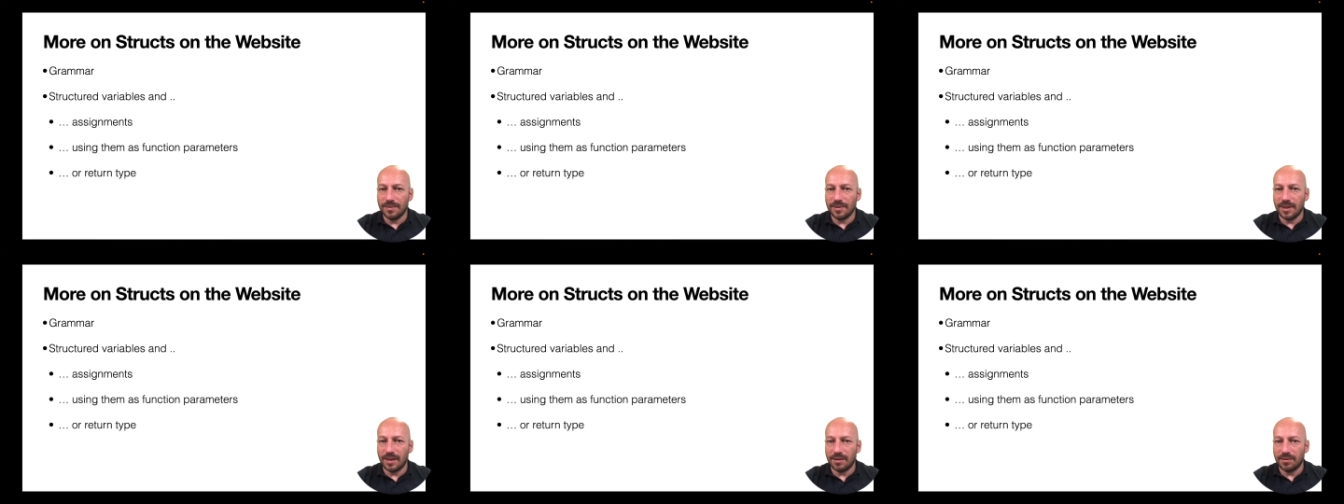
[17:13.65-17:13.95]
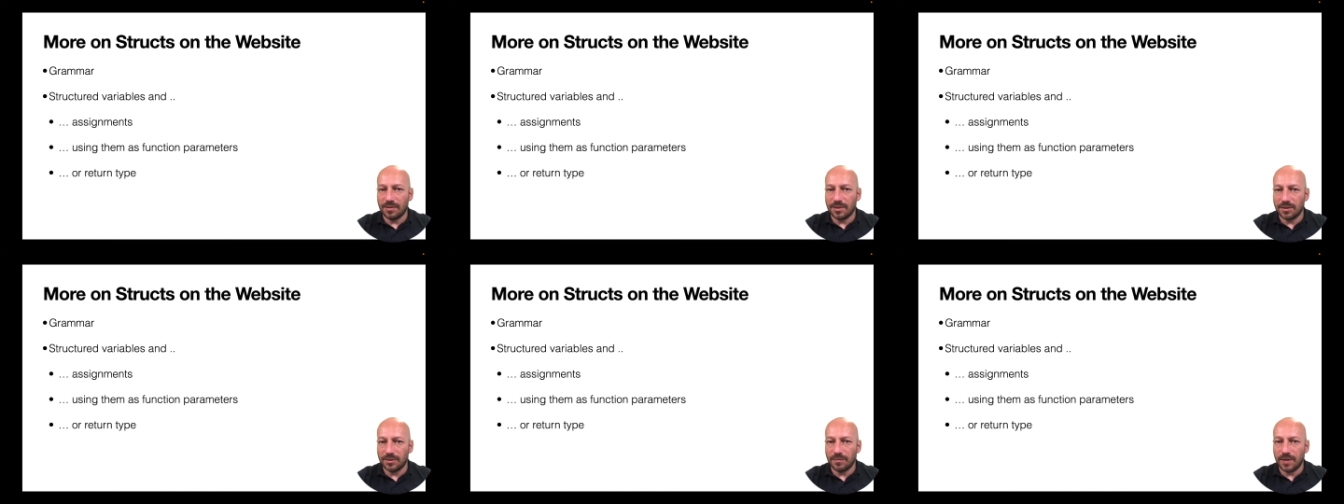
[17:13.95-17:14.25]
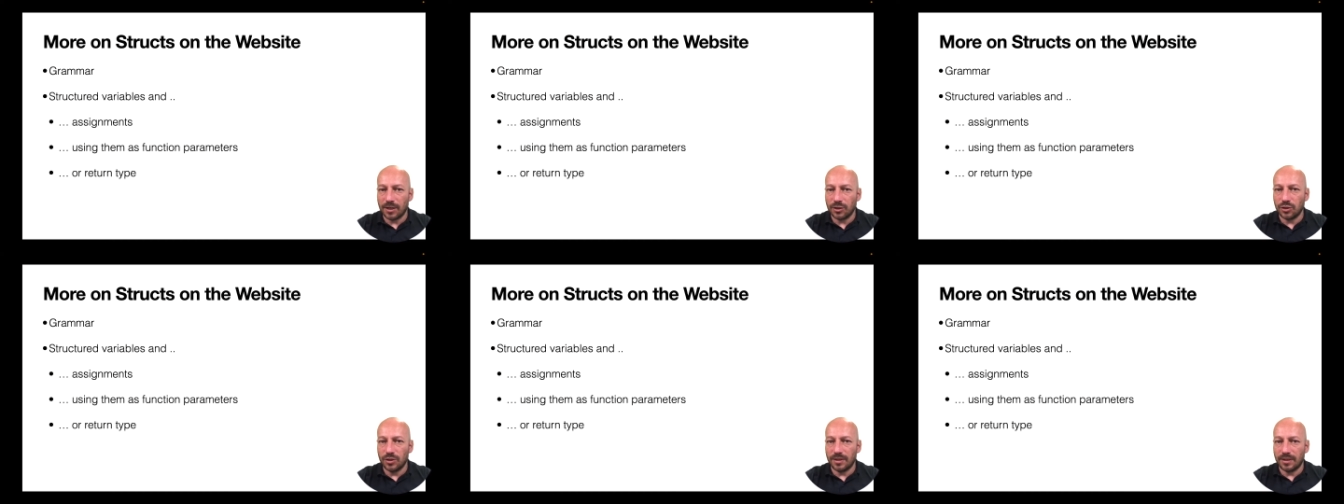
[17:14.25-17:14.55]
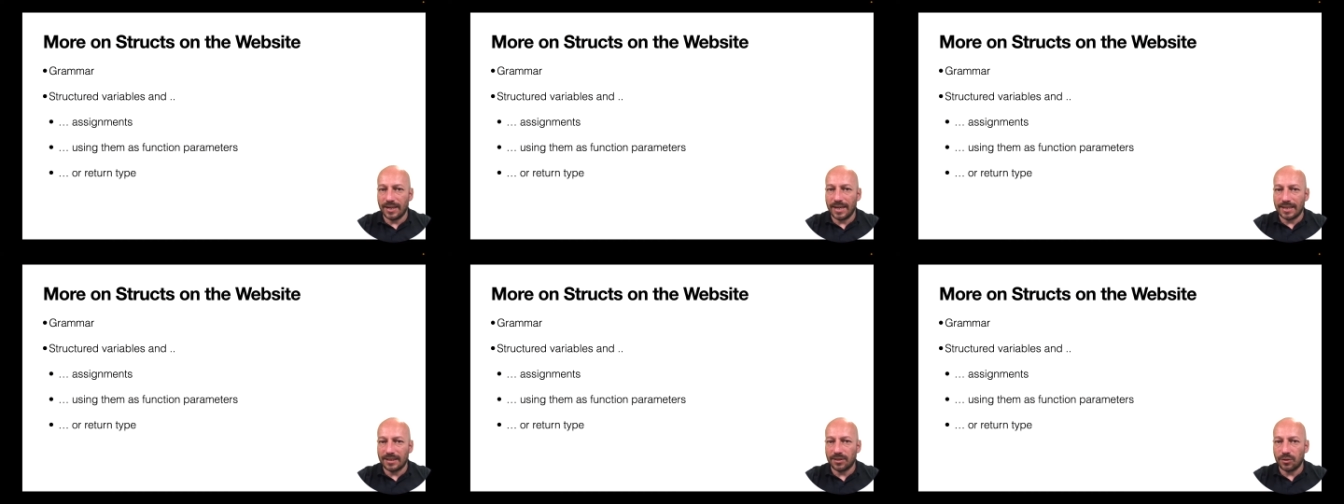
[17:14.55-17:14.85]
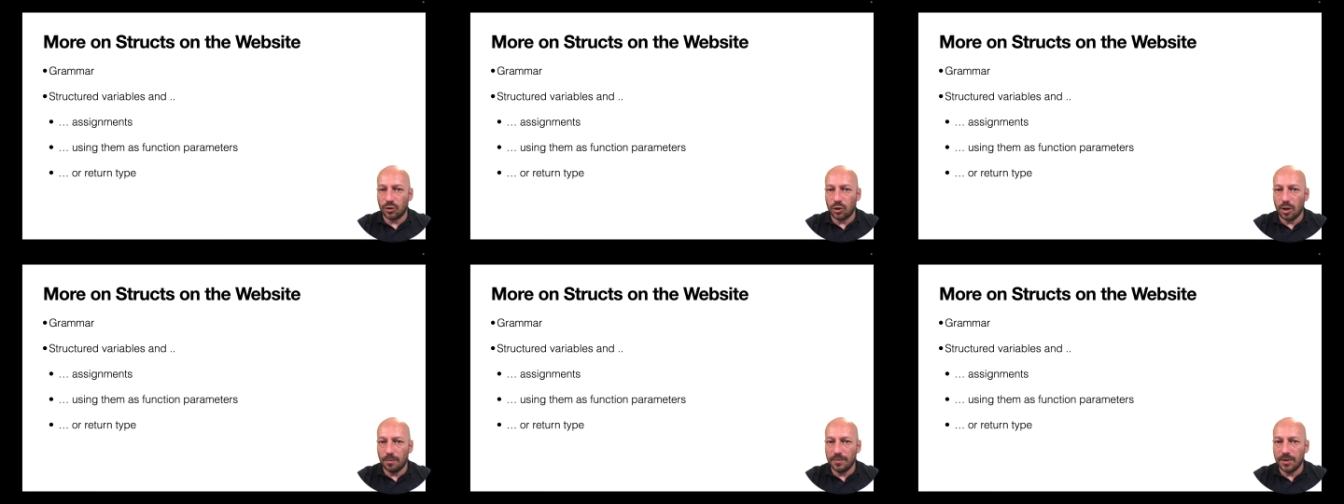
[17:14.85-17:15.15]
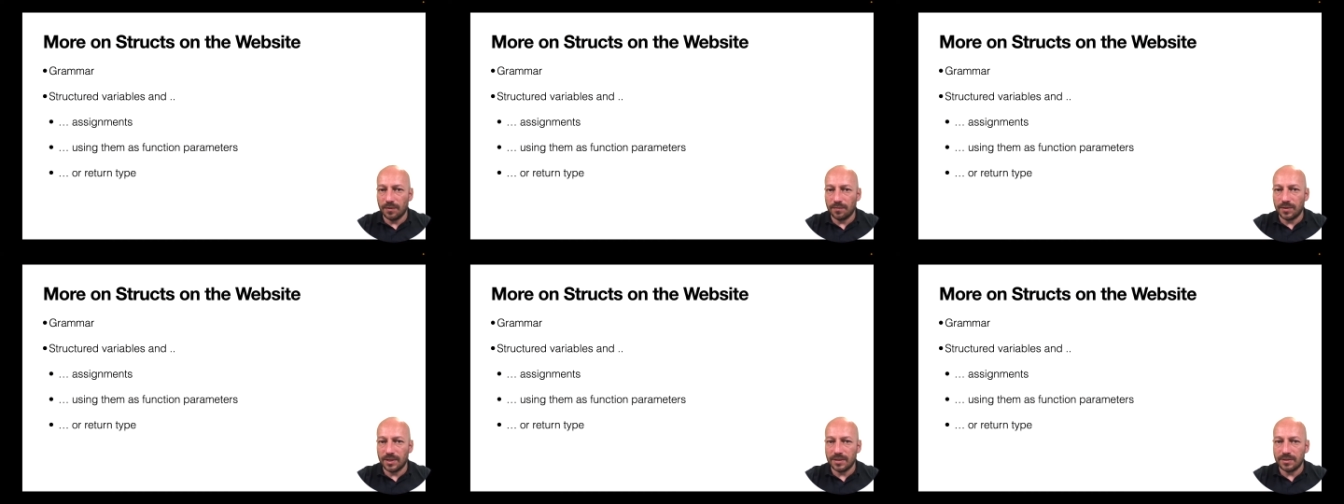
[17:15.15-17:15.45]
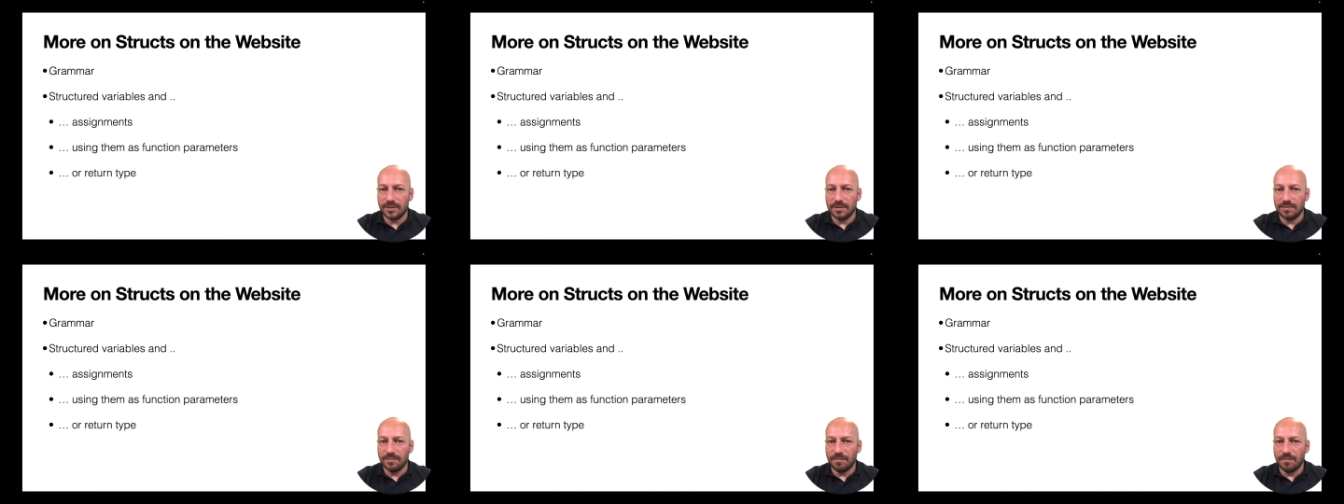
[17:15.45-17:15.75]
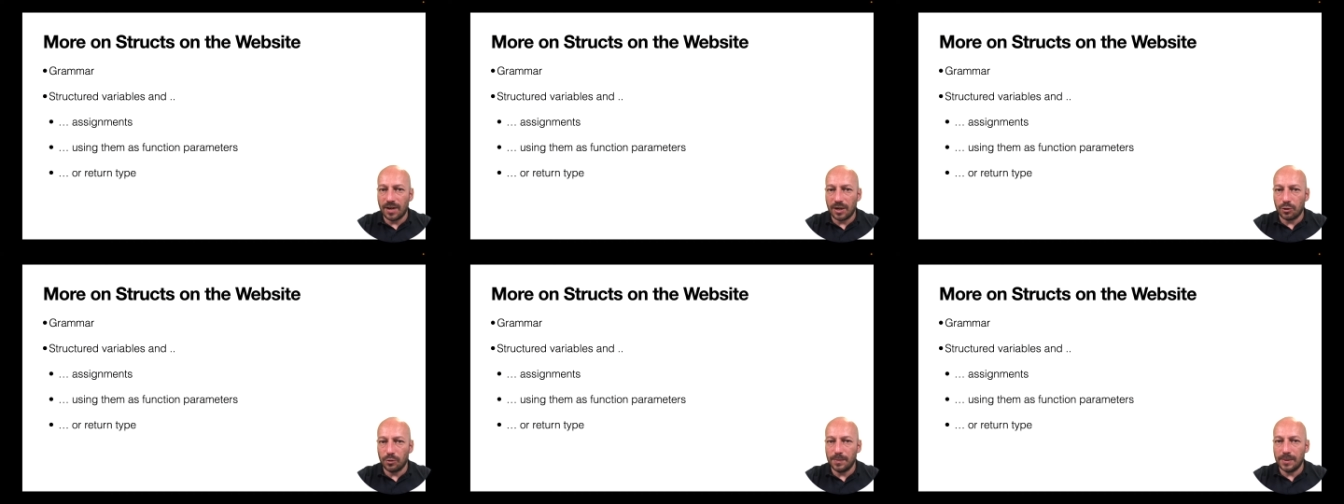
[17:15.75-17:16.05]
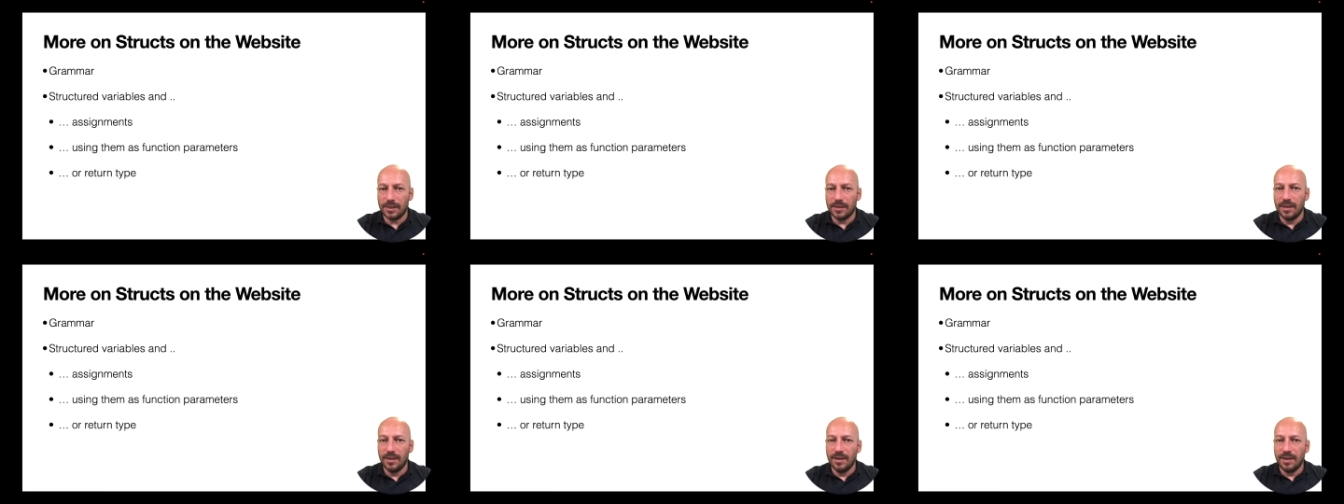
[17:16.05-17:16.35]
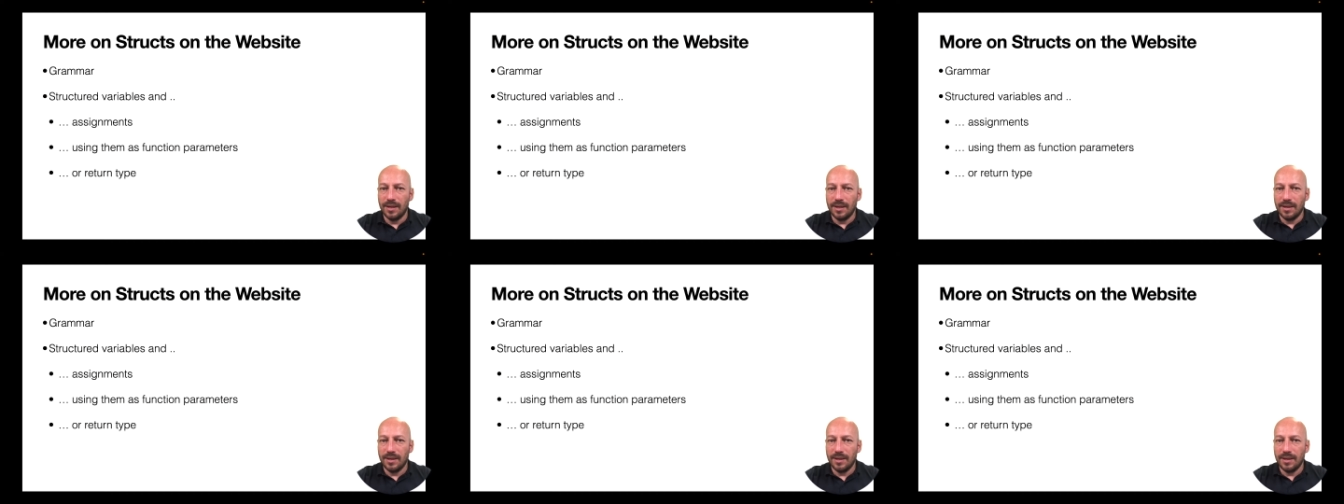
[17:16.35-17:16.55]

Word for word: then this function gets a copy of this variable.